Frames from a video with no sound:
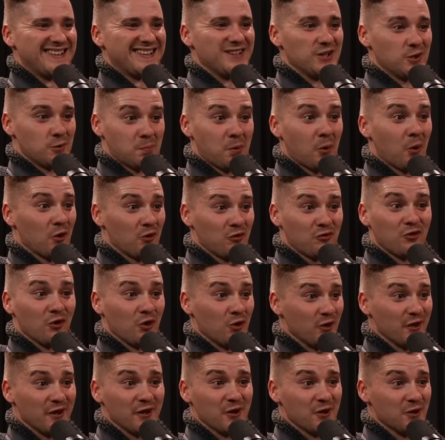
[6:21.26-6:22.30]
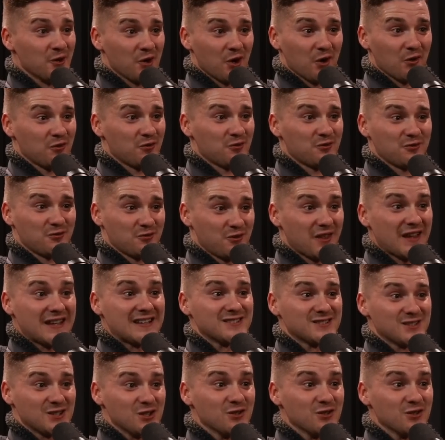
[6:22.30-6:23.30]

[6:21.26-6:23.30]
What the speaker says: Your portfolio of things that